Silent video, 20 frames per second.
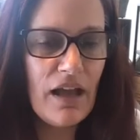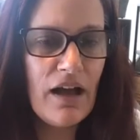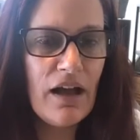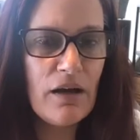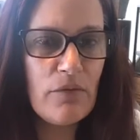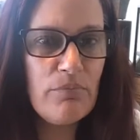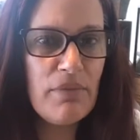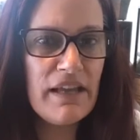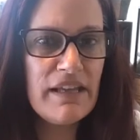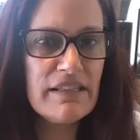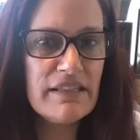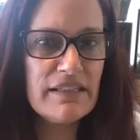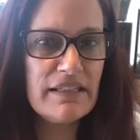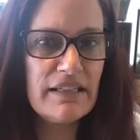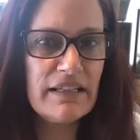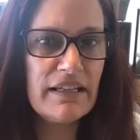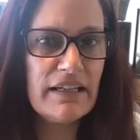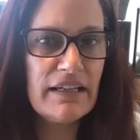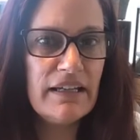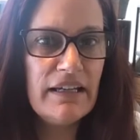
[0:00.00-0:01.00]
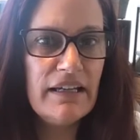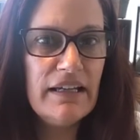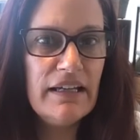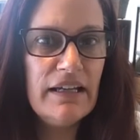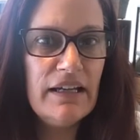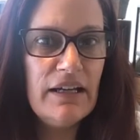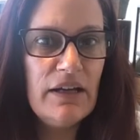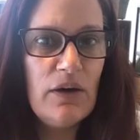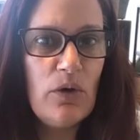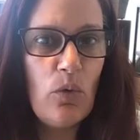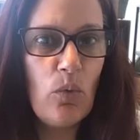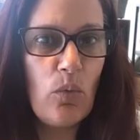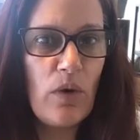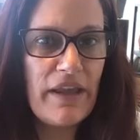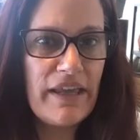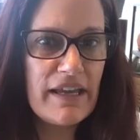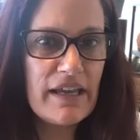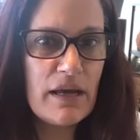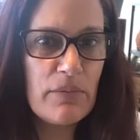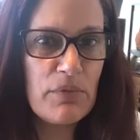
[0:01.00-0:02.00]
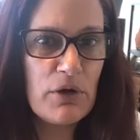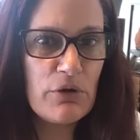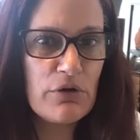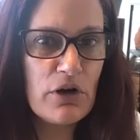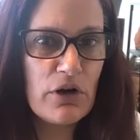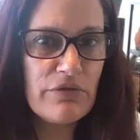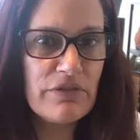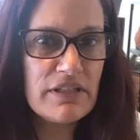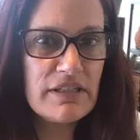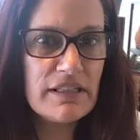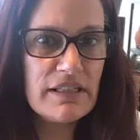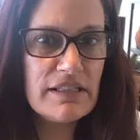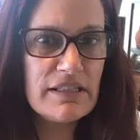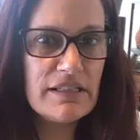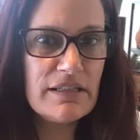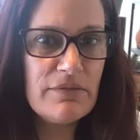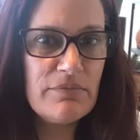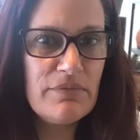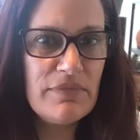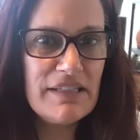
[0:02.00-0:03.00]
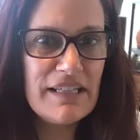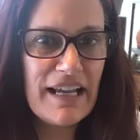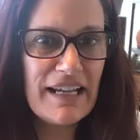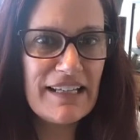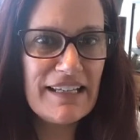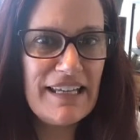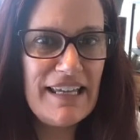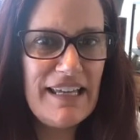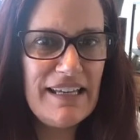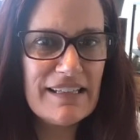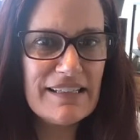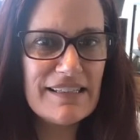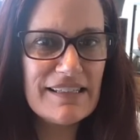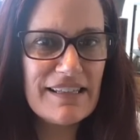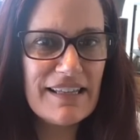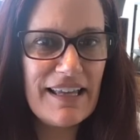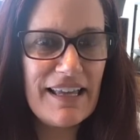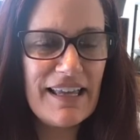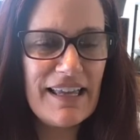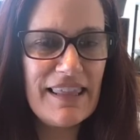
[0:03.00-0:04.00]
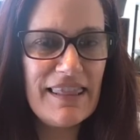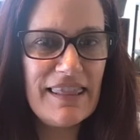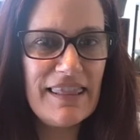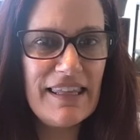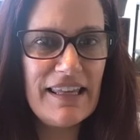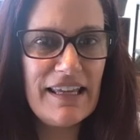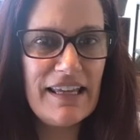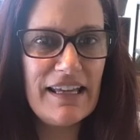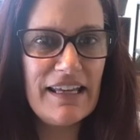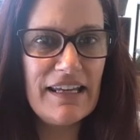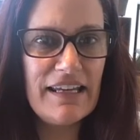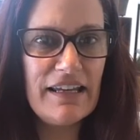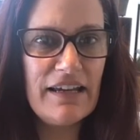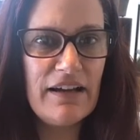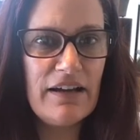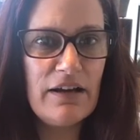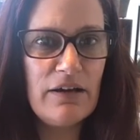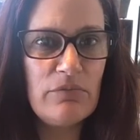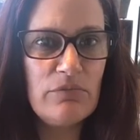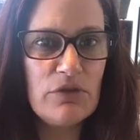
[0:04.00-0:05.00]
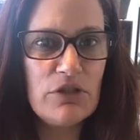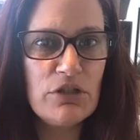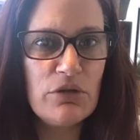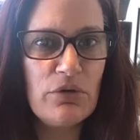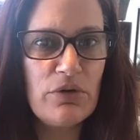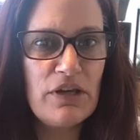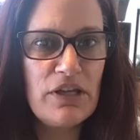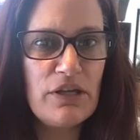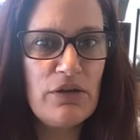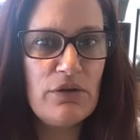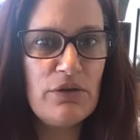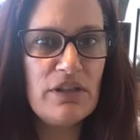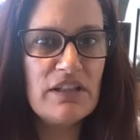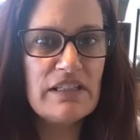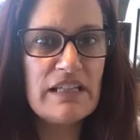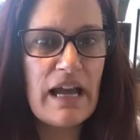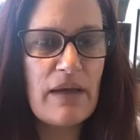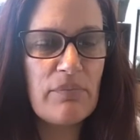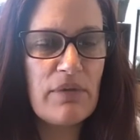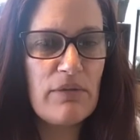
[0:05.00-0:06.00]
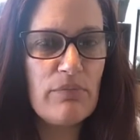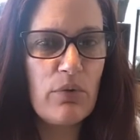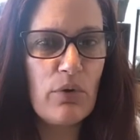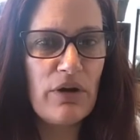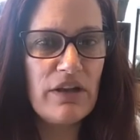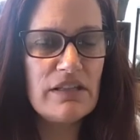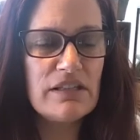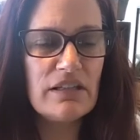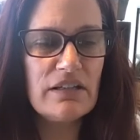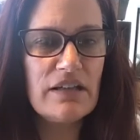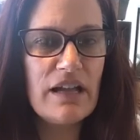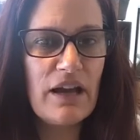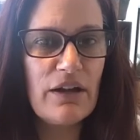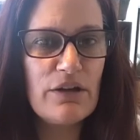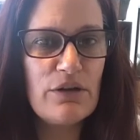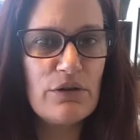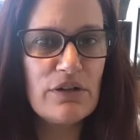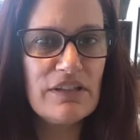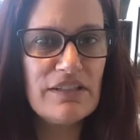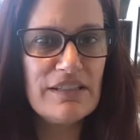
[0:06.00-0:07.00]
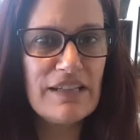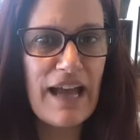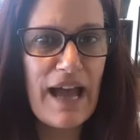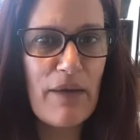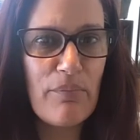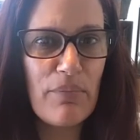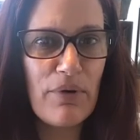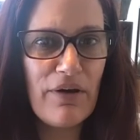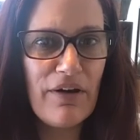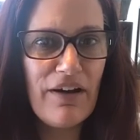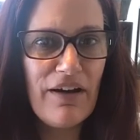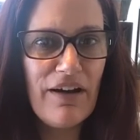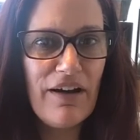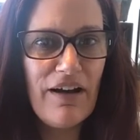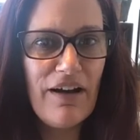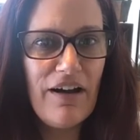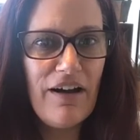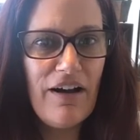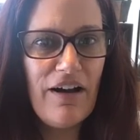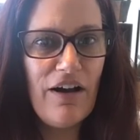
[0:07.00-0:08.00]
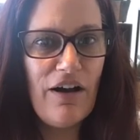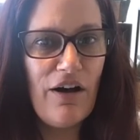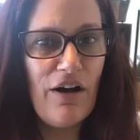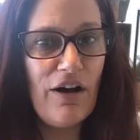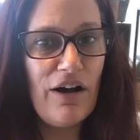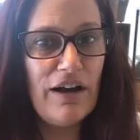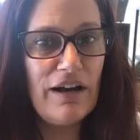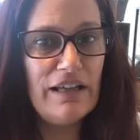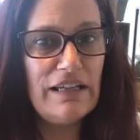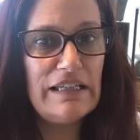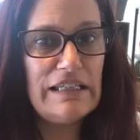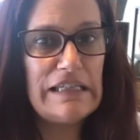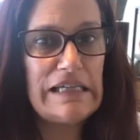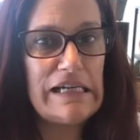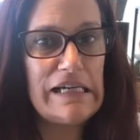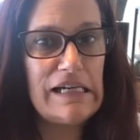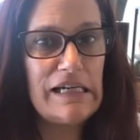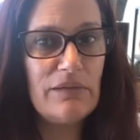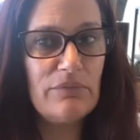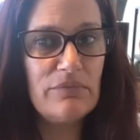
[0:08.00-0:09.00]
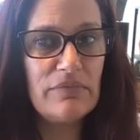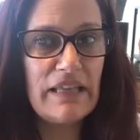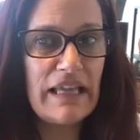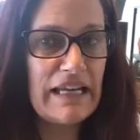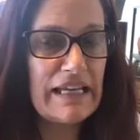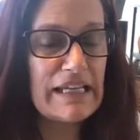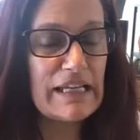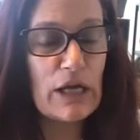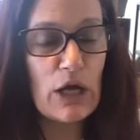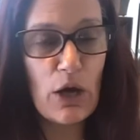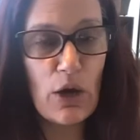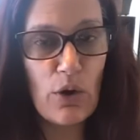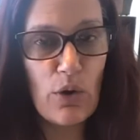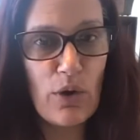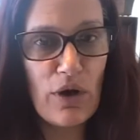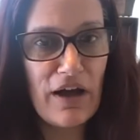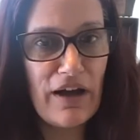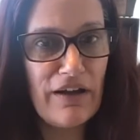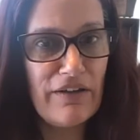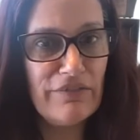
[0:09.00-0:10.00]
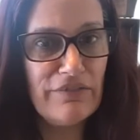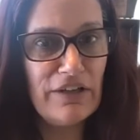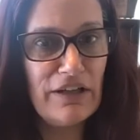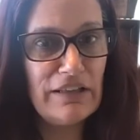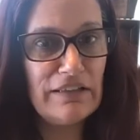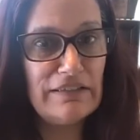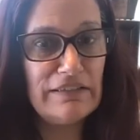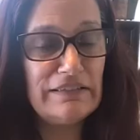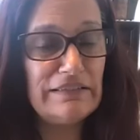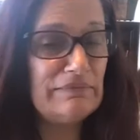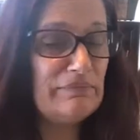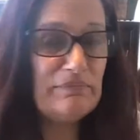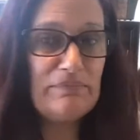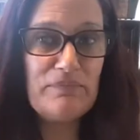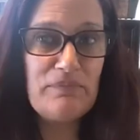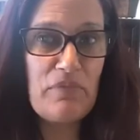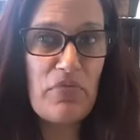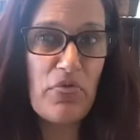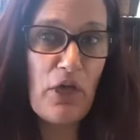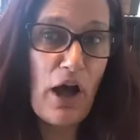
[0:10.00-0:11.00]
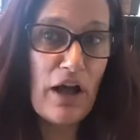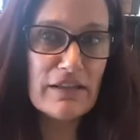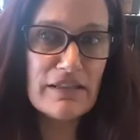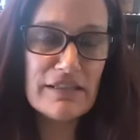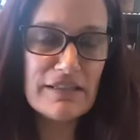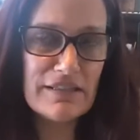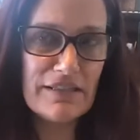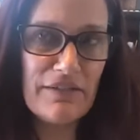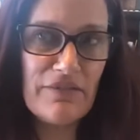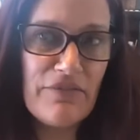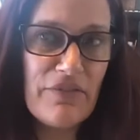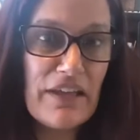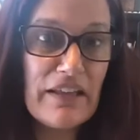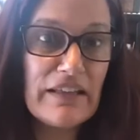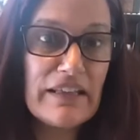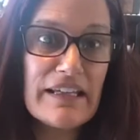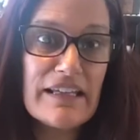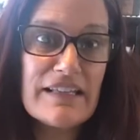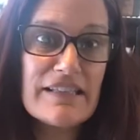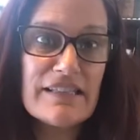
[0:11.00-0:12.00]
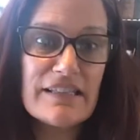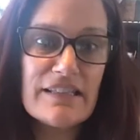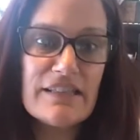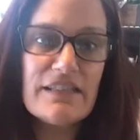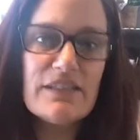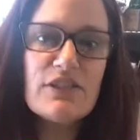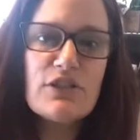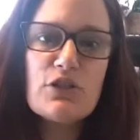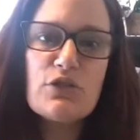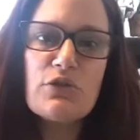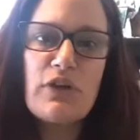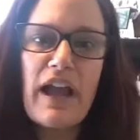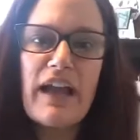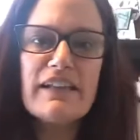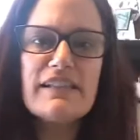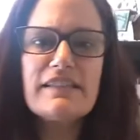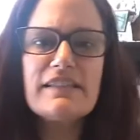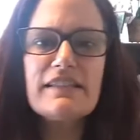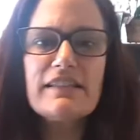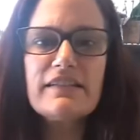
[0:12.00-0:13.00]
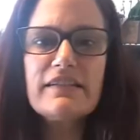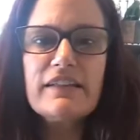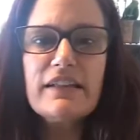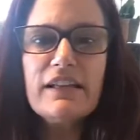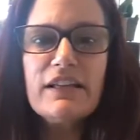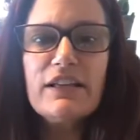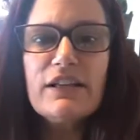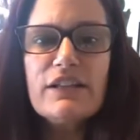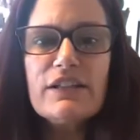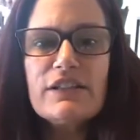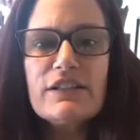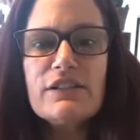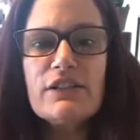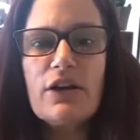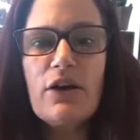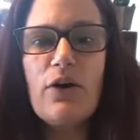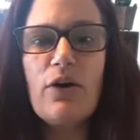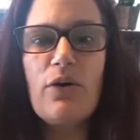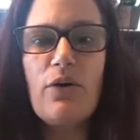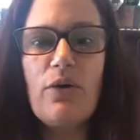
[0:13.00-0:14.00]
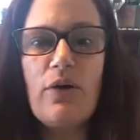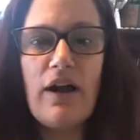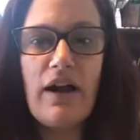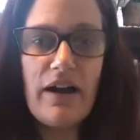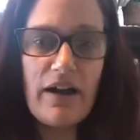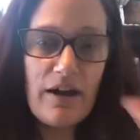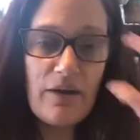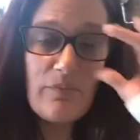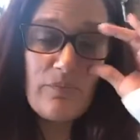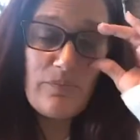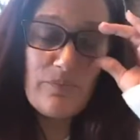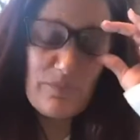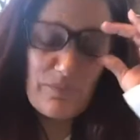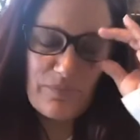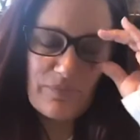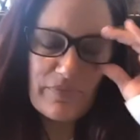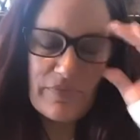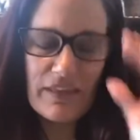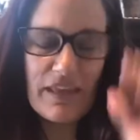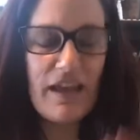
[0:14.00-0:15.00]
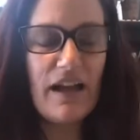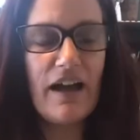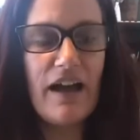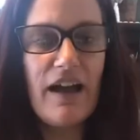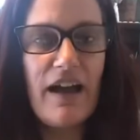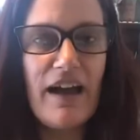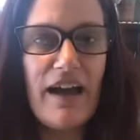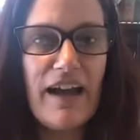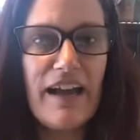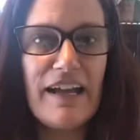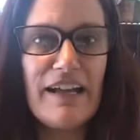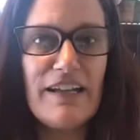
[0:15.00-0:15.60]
basic waking up your nervous system techniques, and then showing you the tapping points on how you can tap on letting go of thoughts and feelings and stress. So I